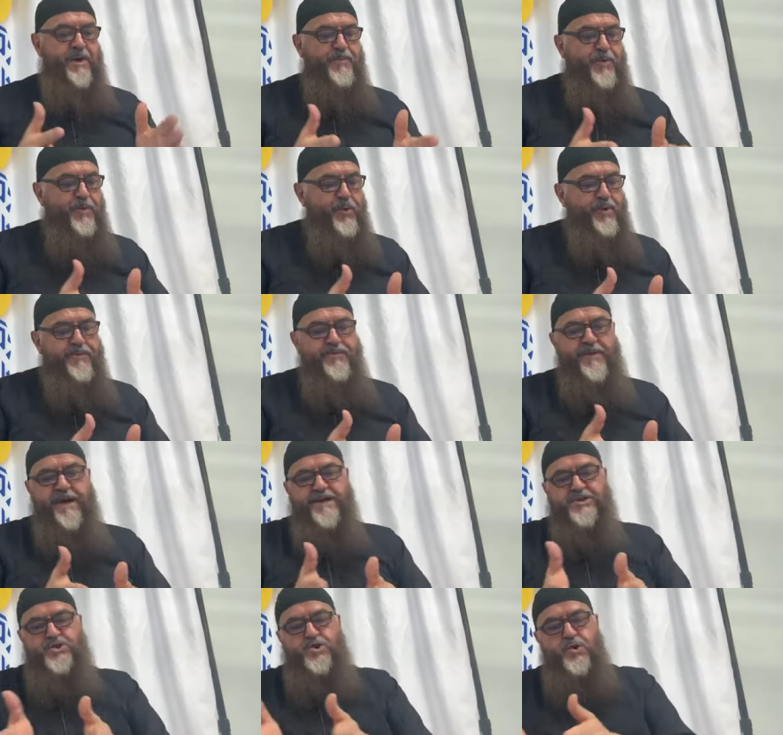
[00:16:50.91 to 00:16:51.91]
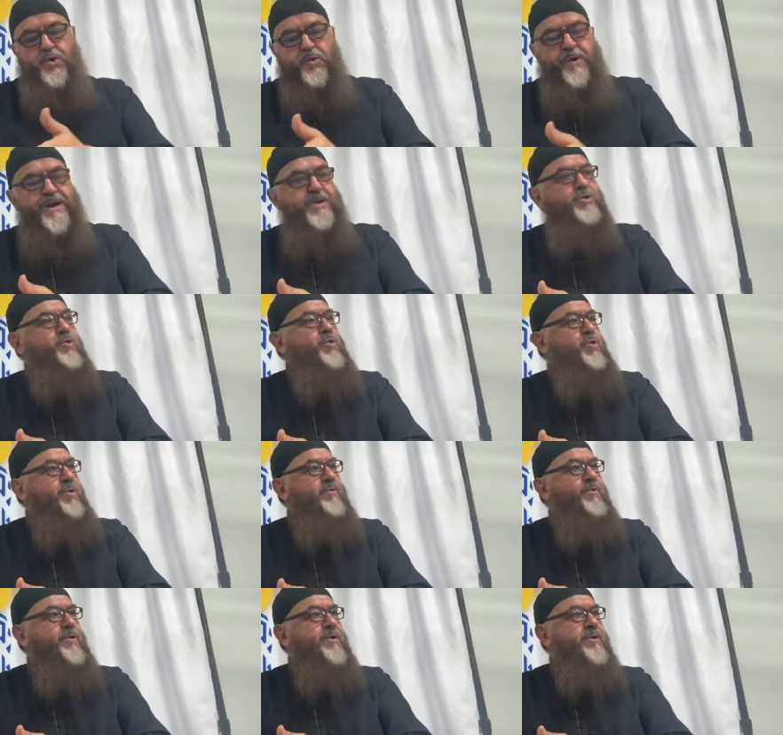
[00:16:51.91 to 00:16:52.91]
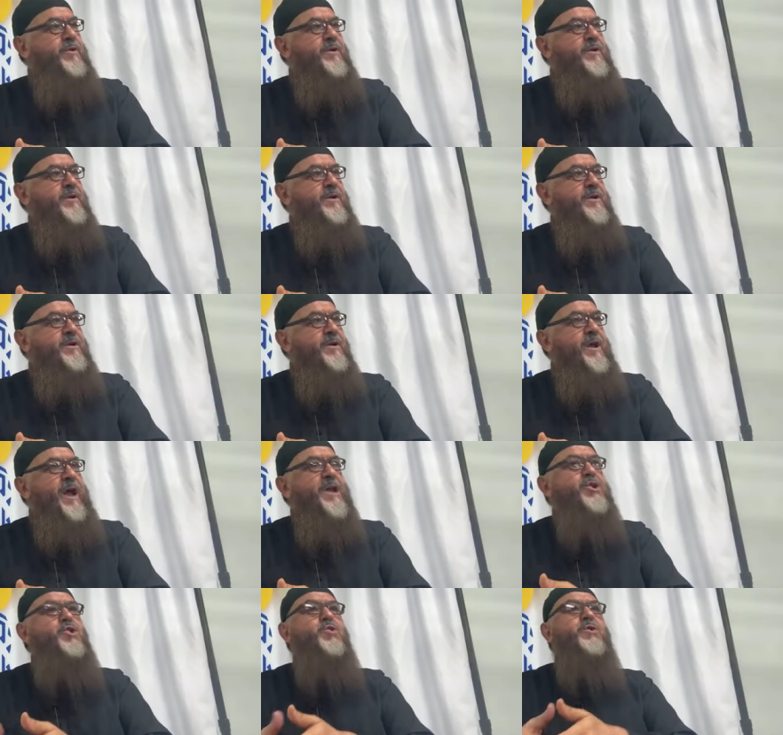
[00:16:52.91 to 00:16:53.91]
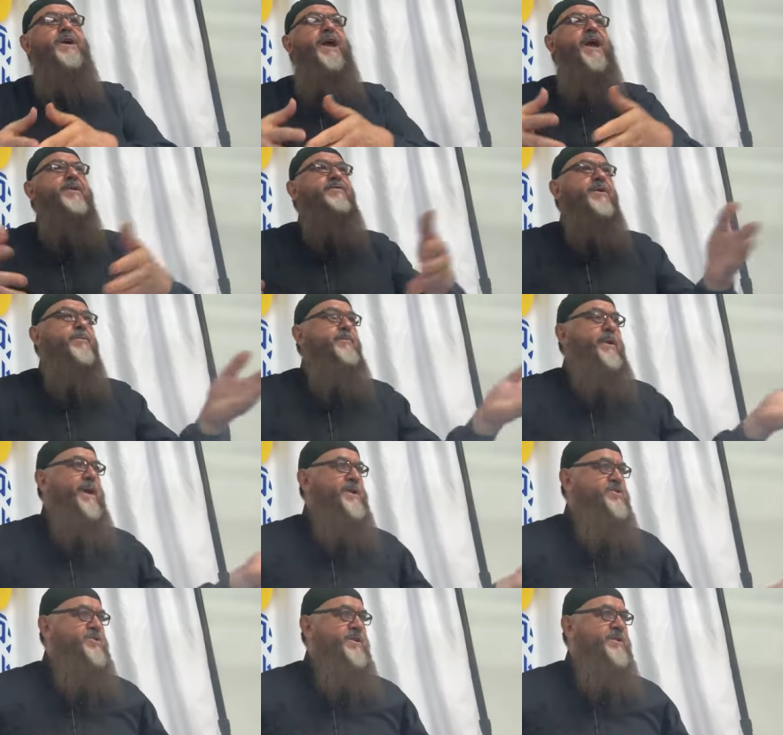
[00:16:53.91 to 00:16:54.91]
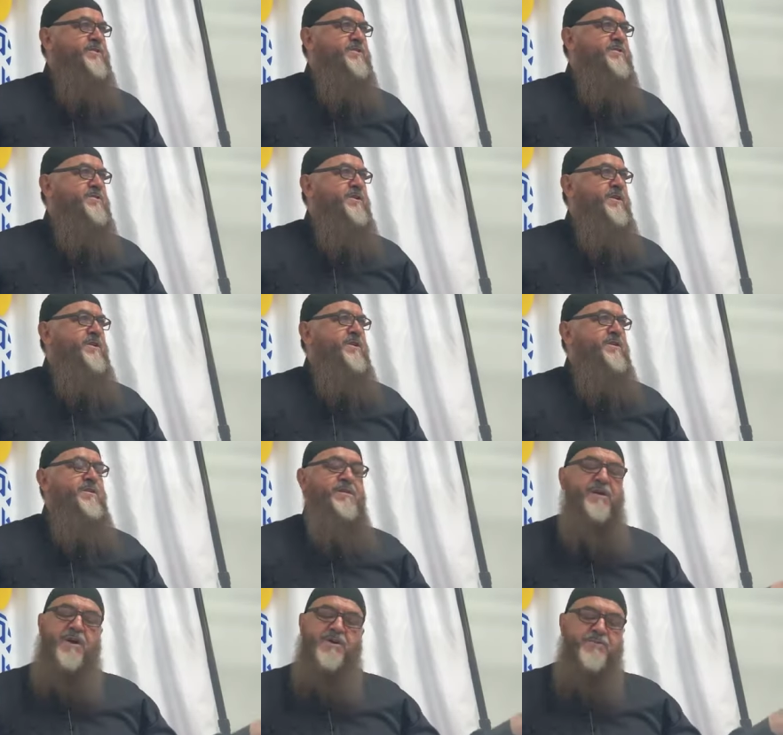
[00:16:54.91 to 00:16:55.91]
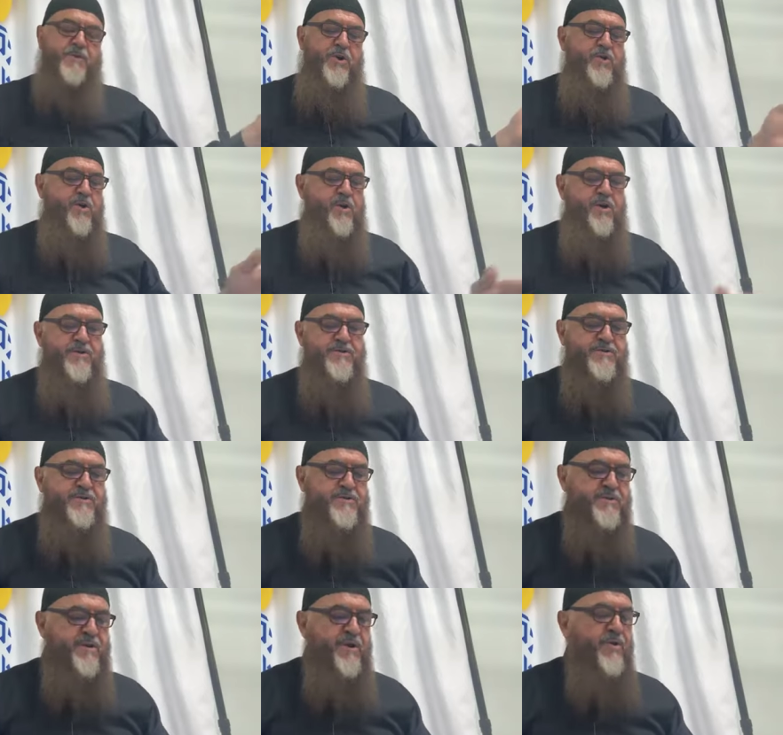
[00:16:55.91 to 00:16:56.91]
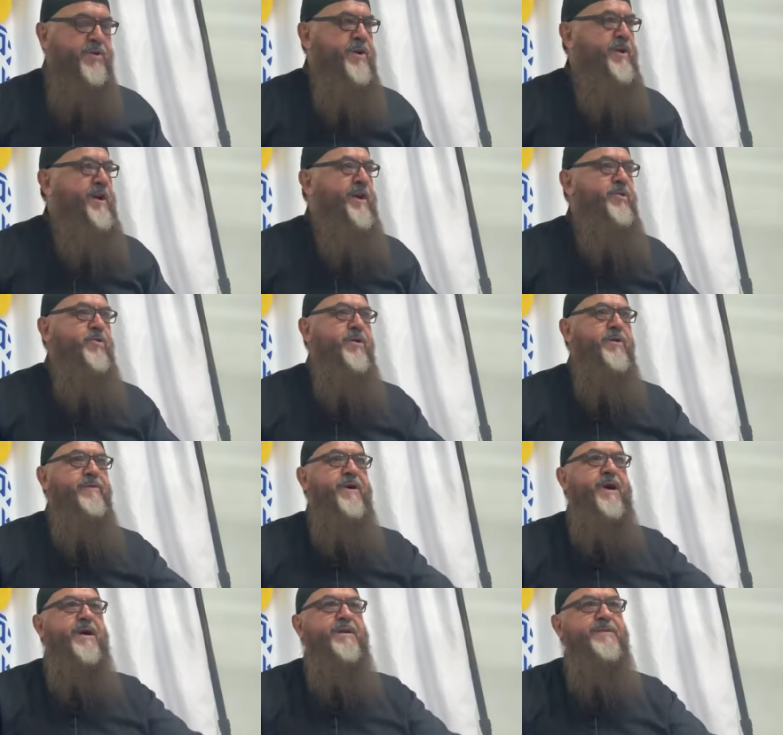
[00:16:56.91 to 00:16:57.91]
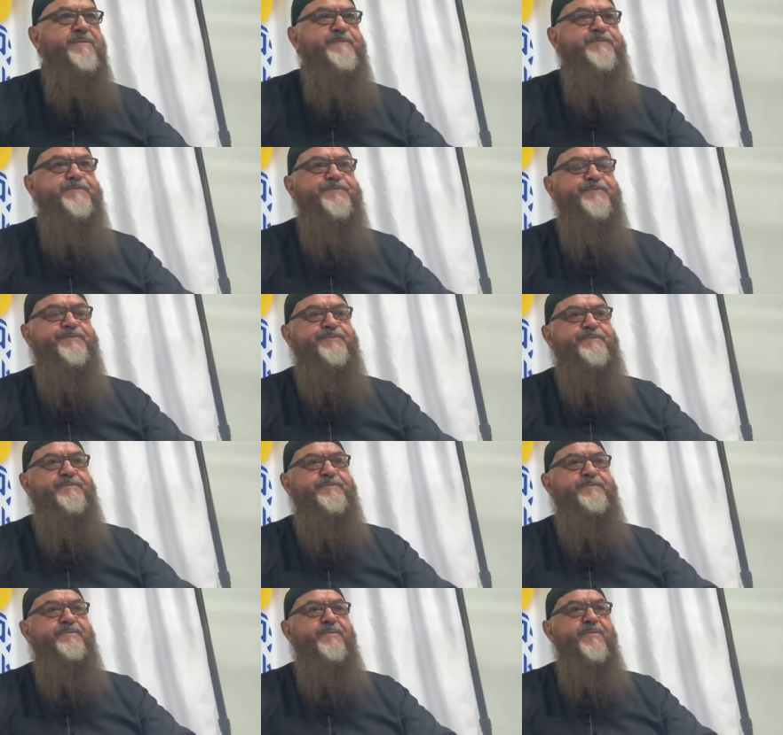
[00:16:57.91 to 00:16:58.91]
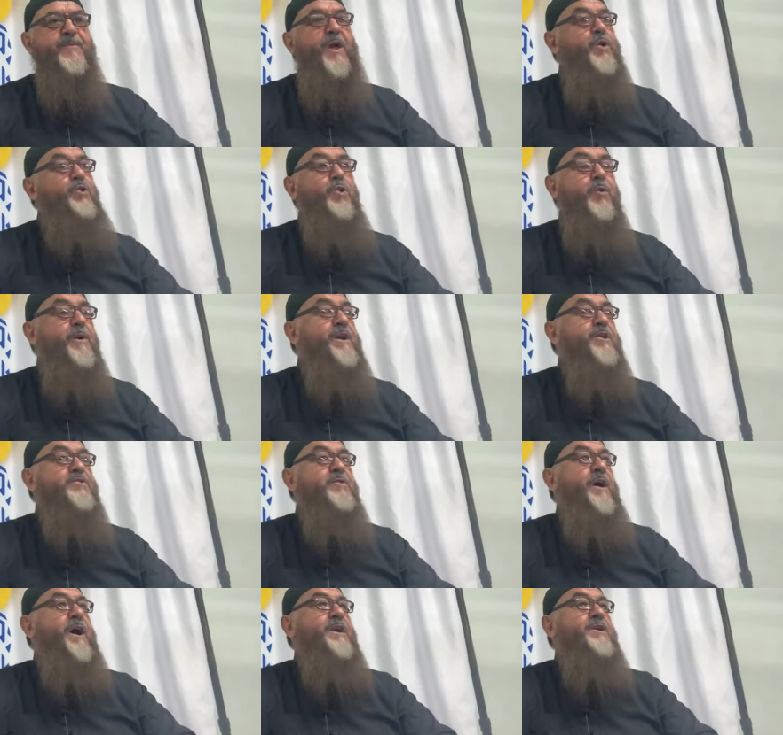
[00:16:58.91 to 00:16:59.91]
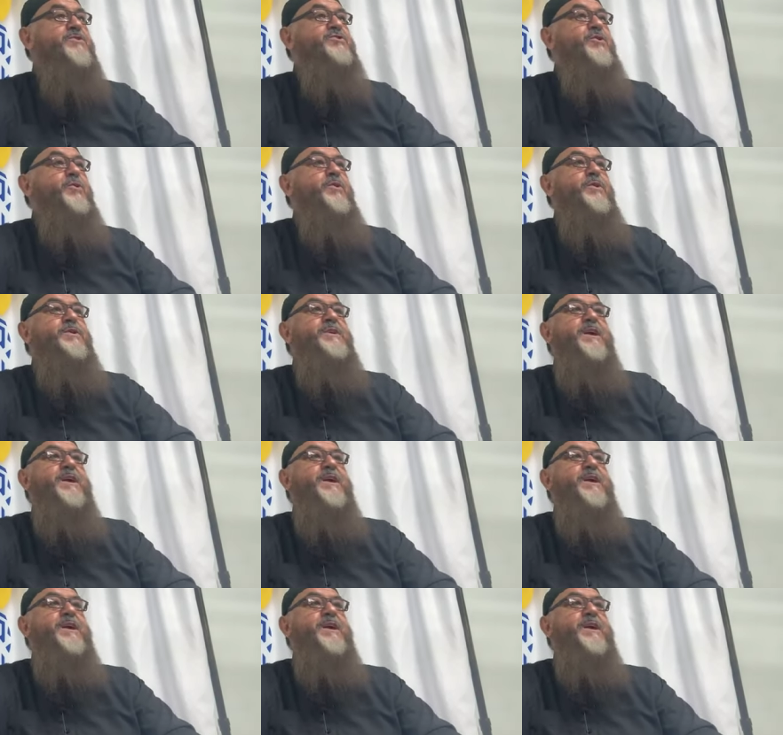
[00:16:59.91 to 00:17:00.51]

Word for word: the proof that you went to kufr and you gave up patience is because you did not do it right. Doing it right is you